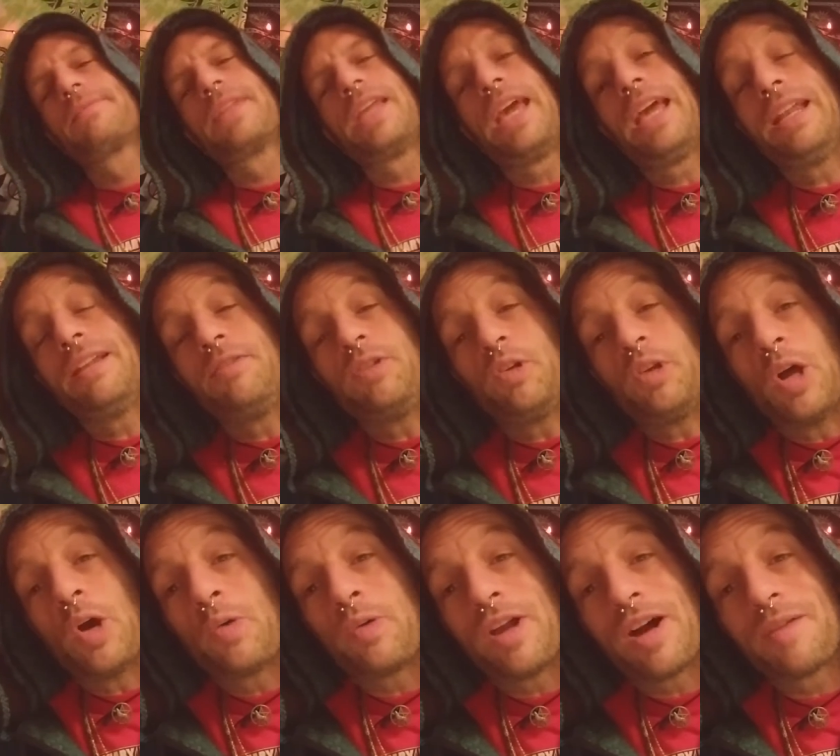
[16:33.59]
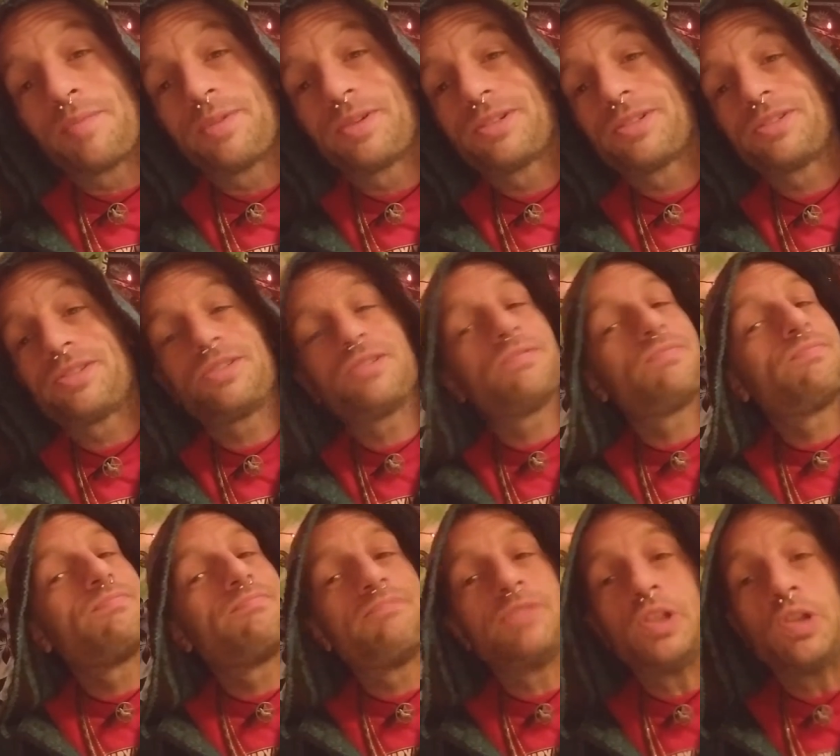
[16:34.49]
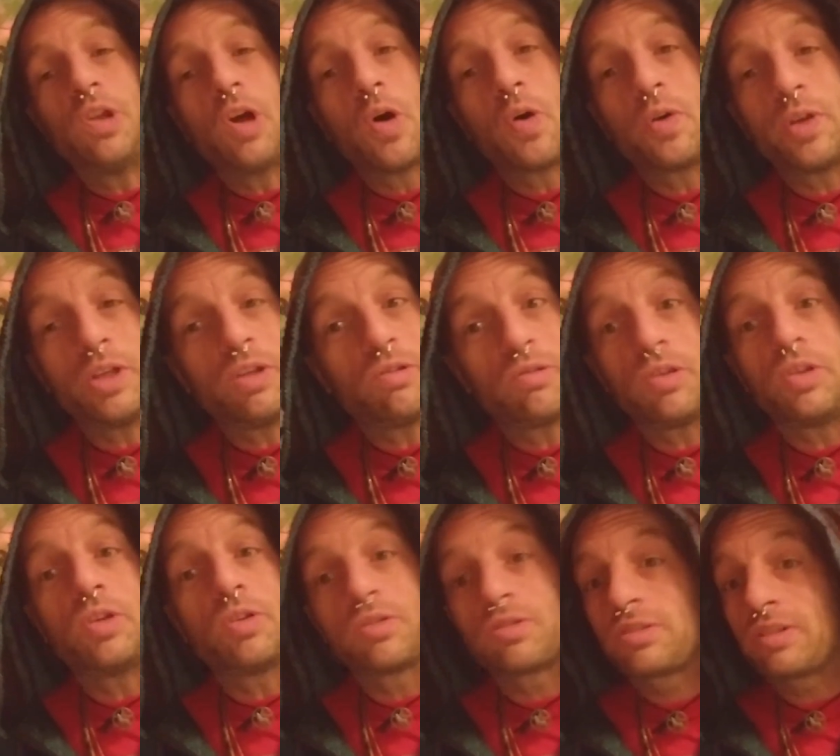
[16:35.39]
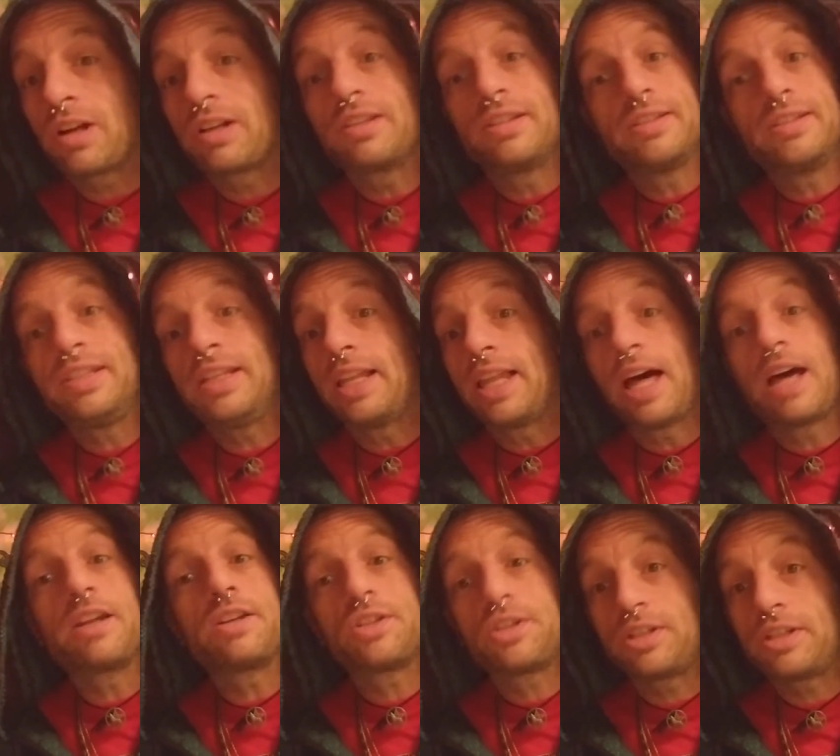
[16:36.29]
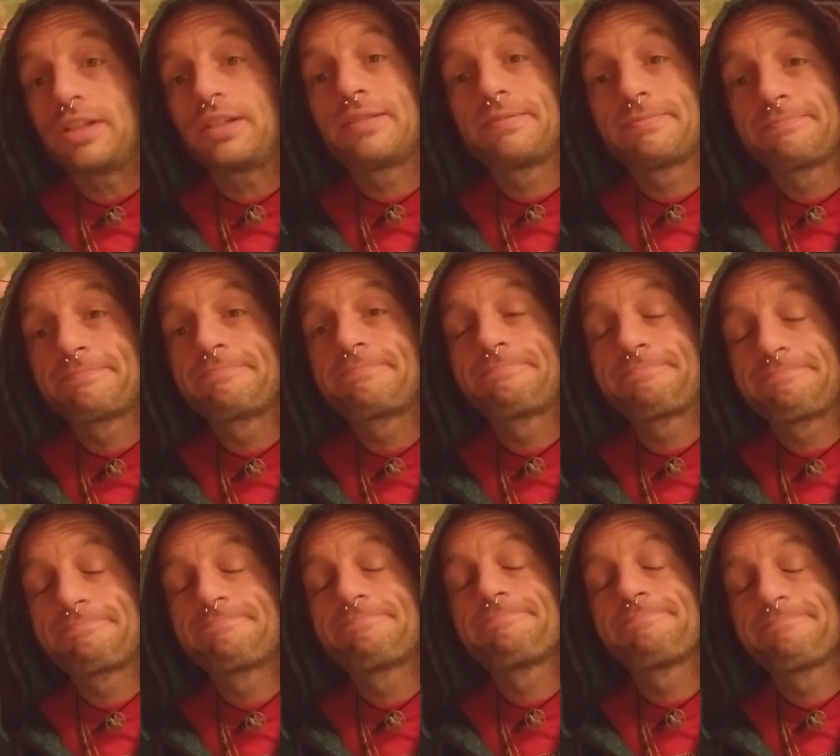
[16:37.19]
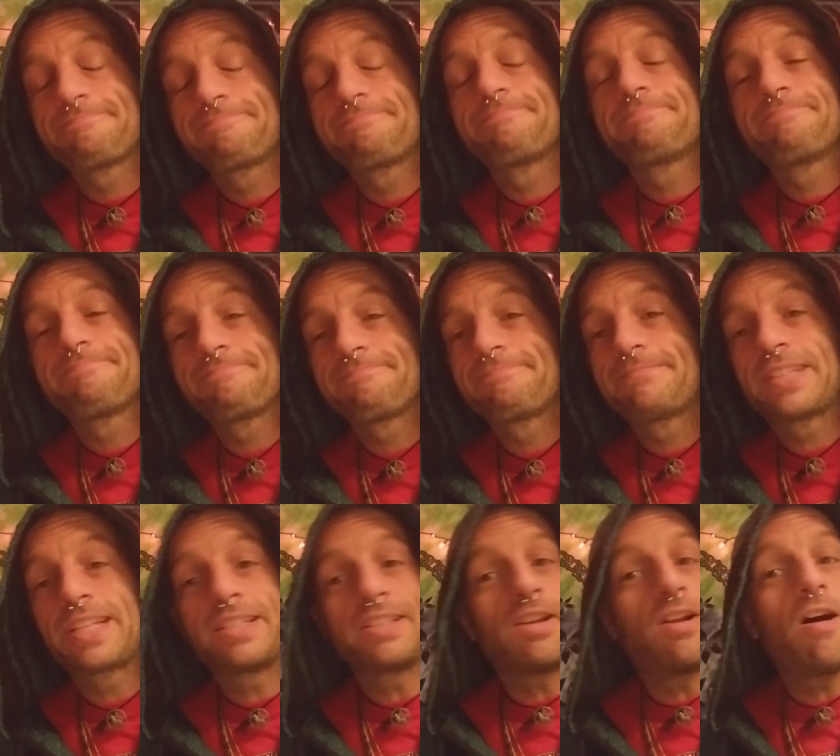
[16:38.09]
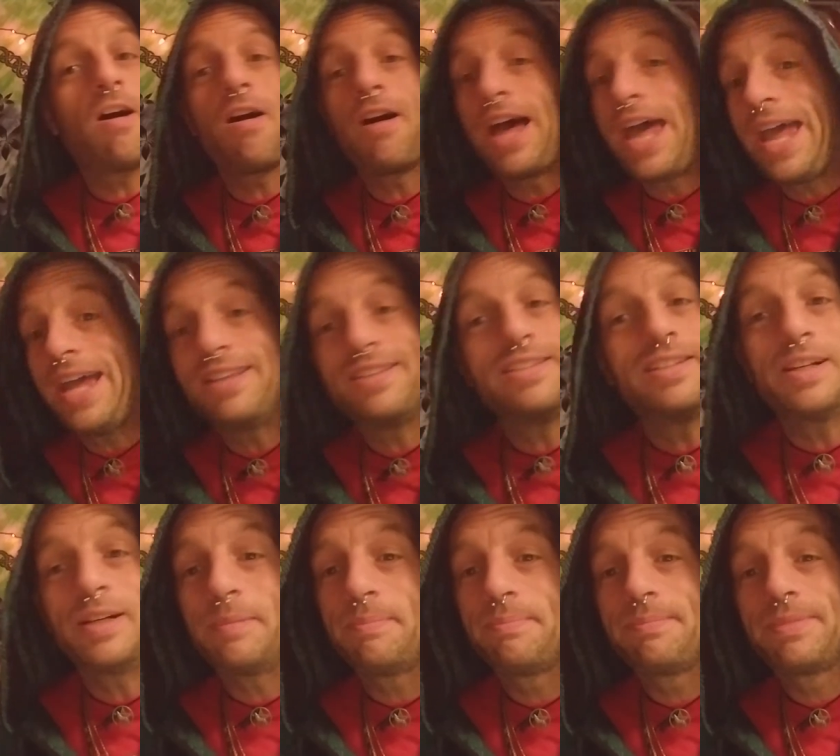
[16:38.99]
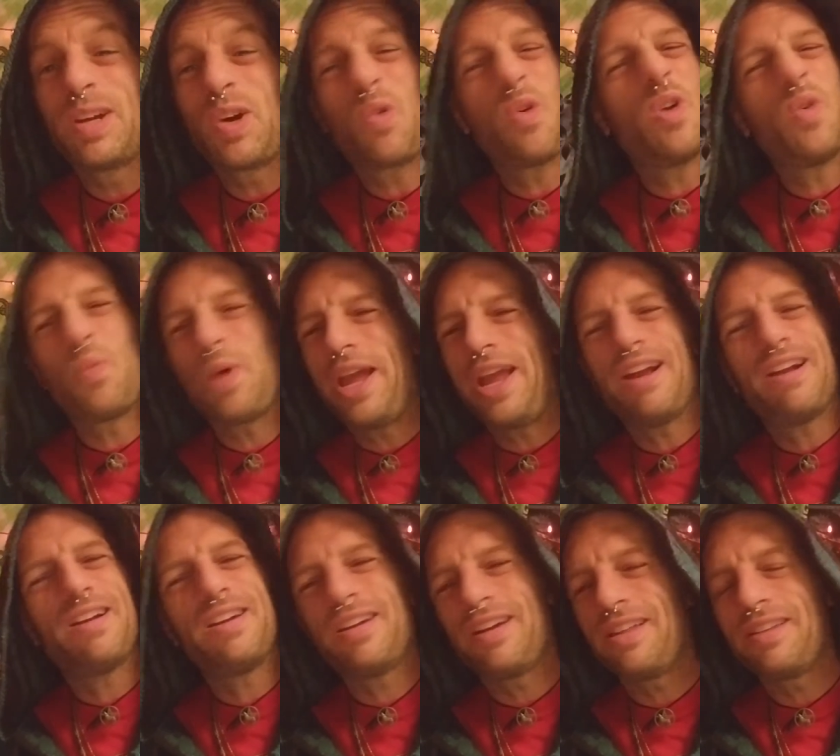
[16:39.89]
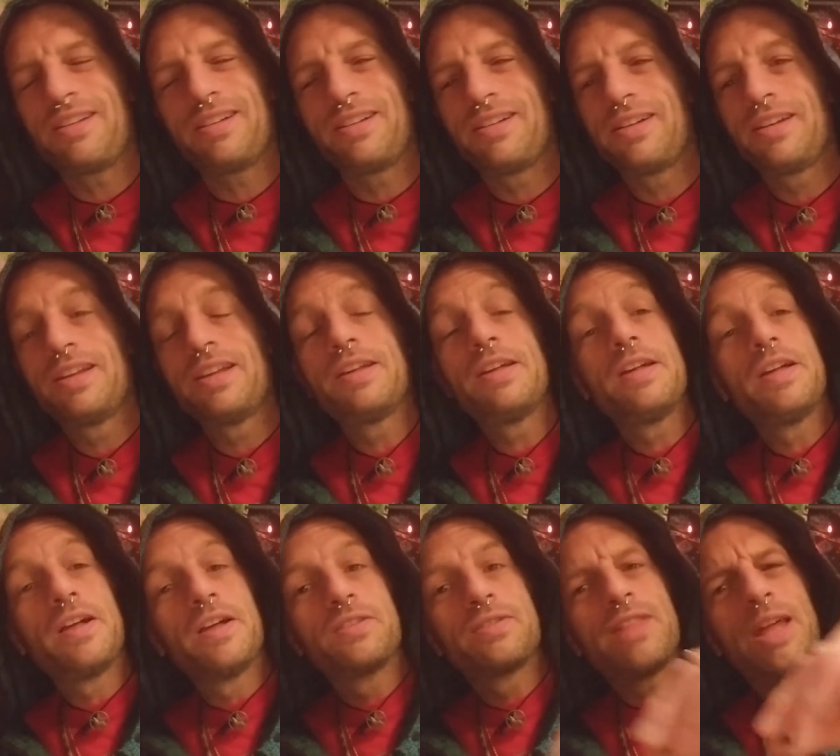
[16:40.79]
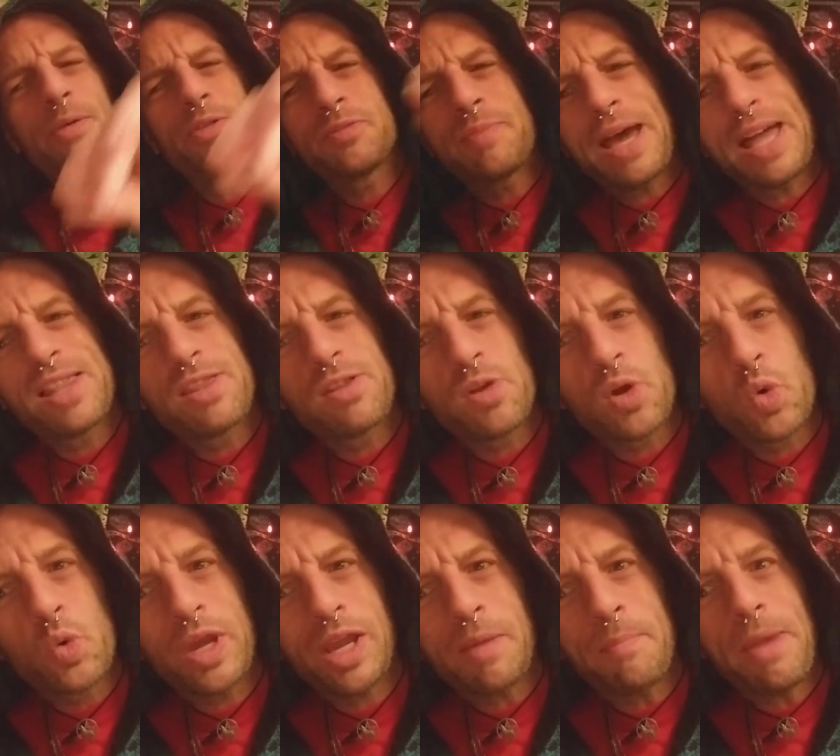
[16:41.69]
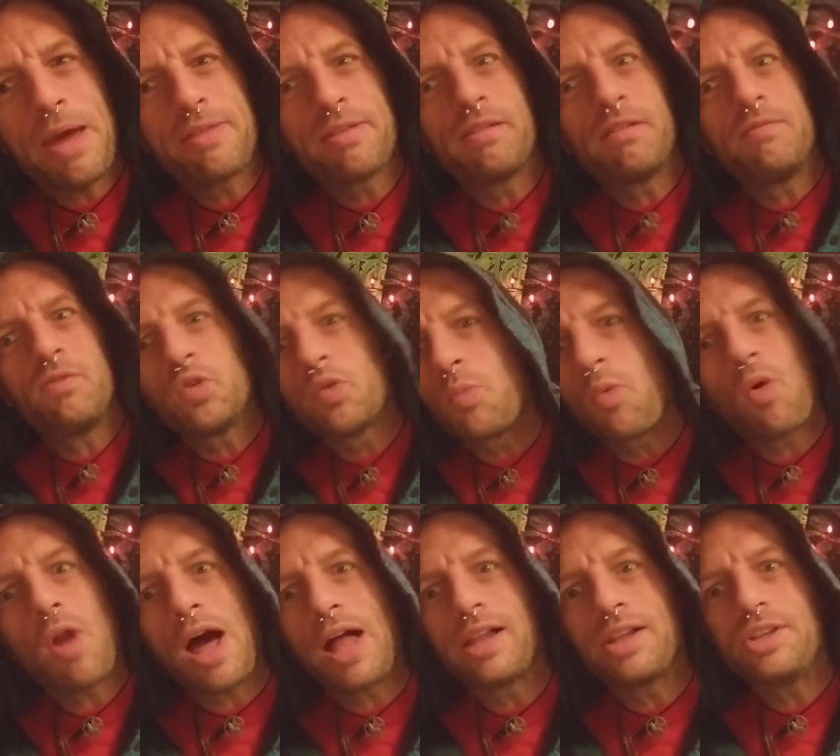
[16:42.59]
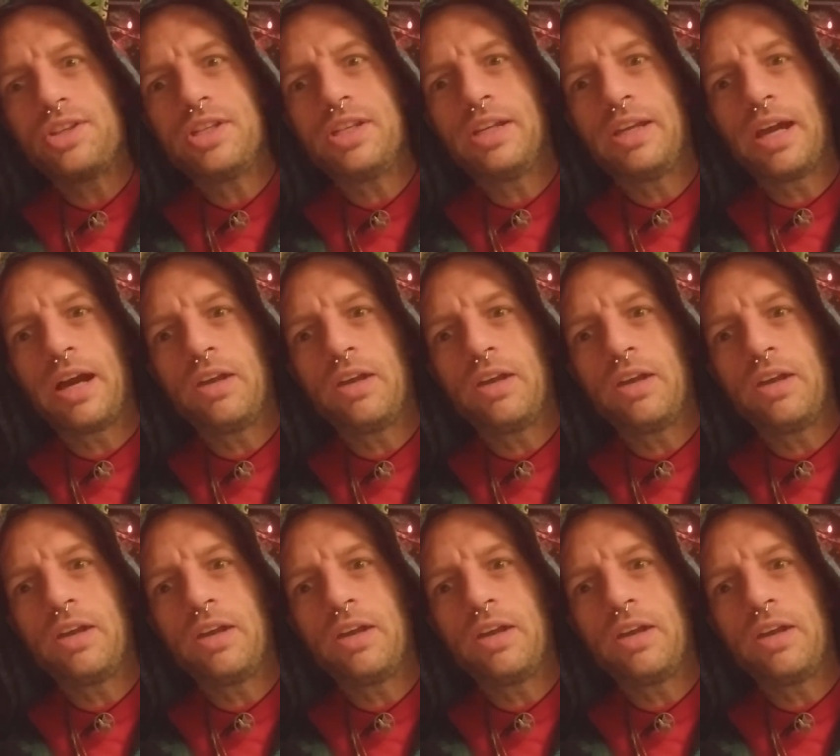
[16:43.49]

And if you know numbers, you know you'll start to see a lot of shit, because it all adds up one way or another. So that was my little quick method of numerology.